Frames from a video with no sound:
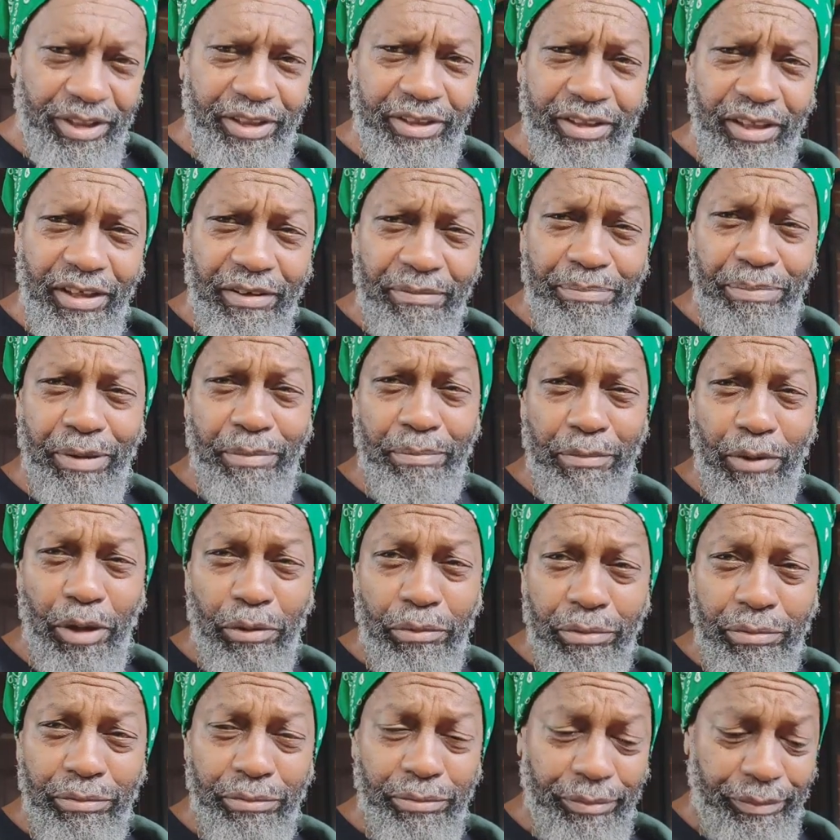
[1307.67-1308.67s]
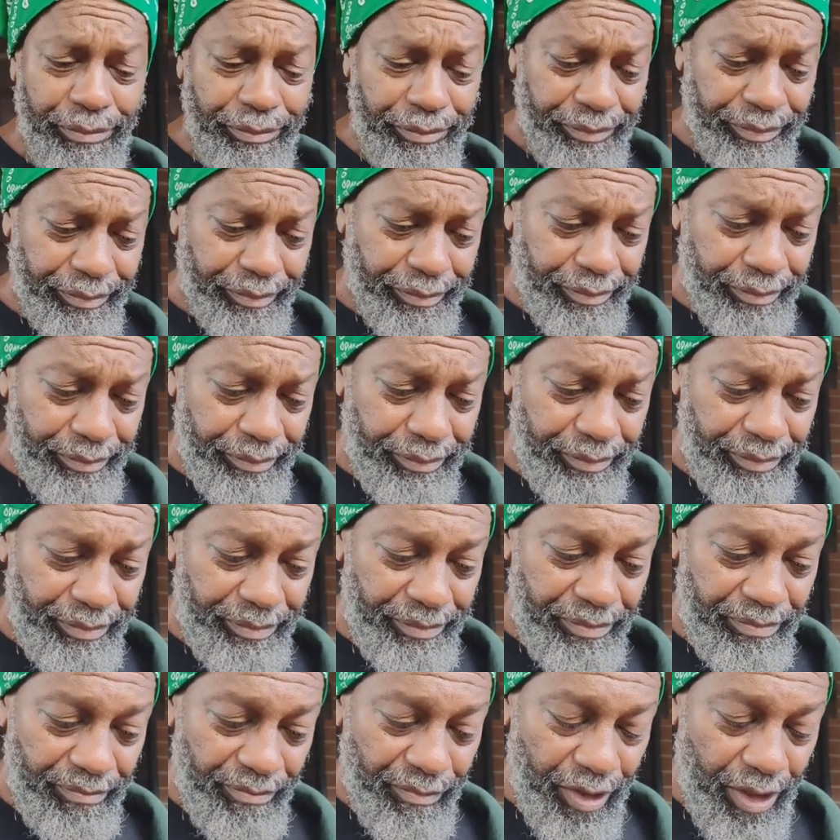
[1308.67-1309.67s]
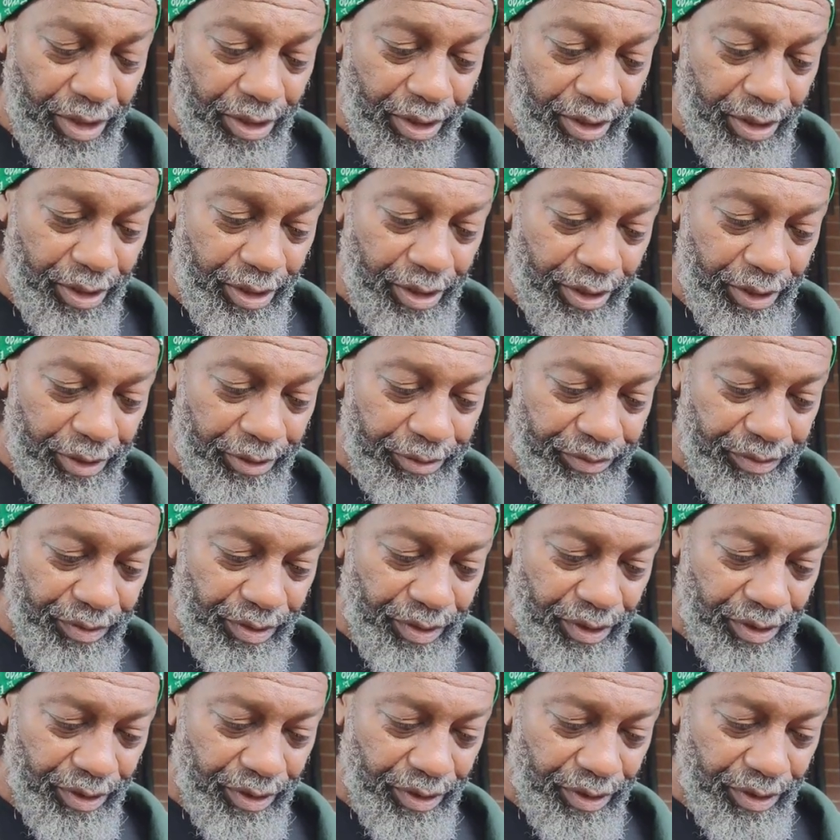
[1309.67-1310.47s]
self promote. Uh,